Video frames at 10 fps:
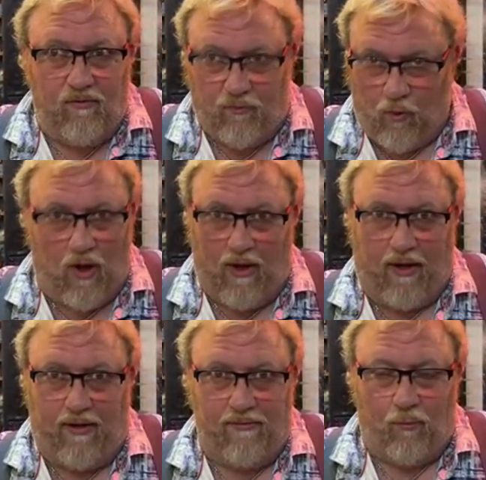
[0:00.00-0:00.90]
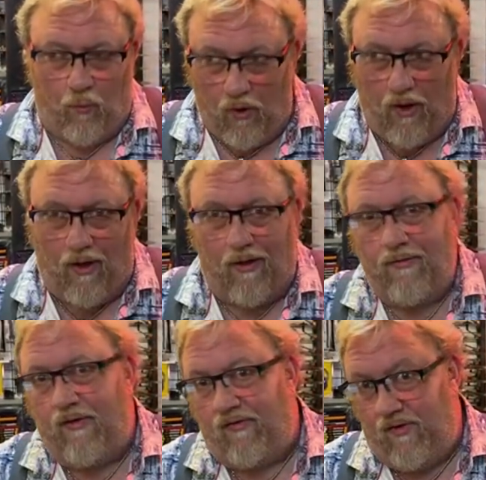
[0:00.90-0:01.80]
raw,
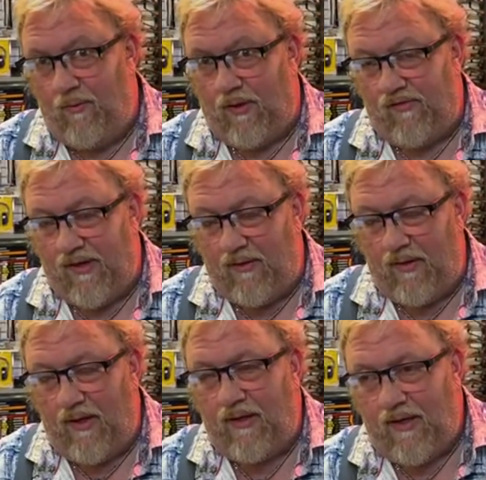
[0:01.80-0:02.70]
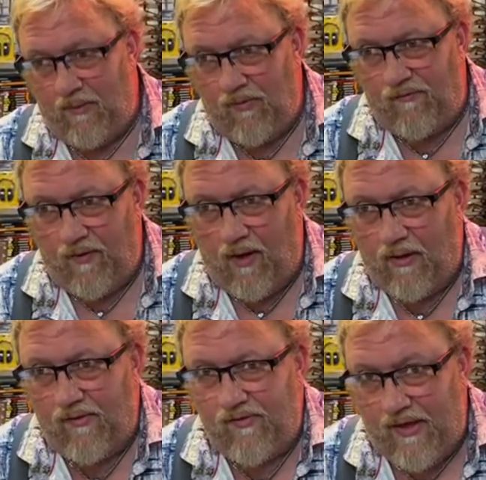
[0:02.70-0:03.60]
to see what it sounded like, and it was
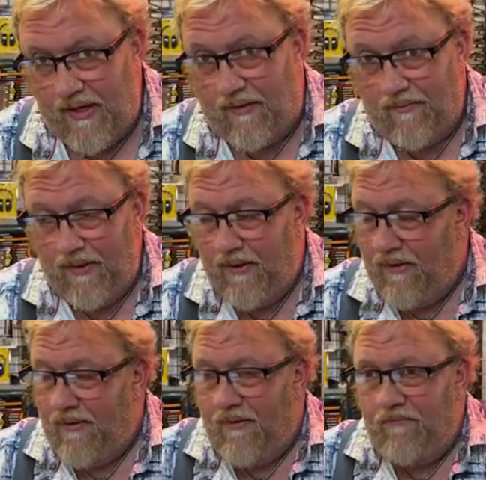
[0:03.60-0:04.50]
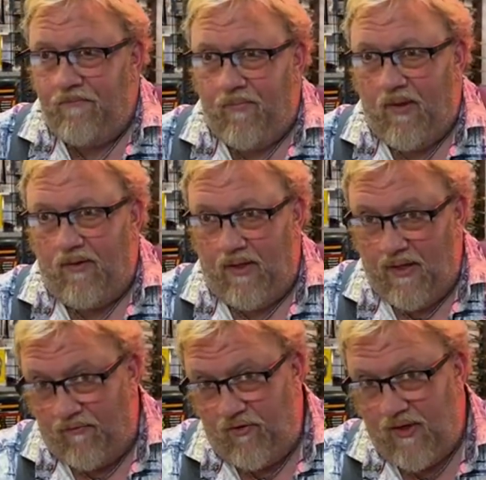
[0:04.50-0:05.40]
flawless. Now, the
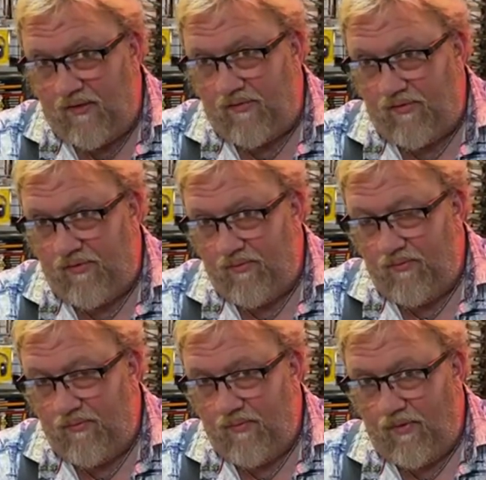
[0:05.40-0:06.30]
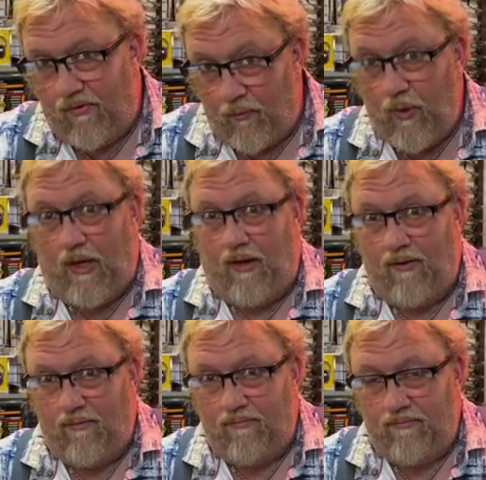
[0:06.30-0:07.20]
FGX3
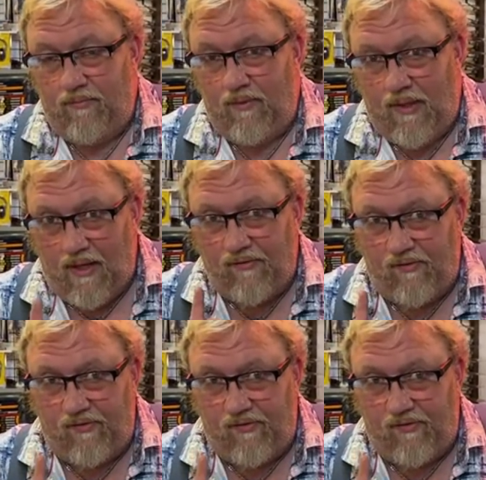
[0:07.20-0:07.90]
has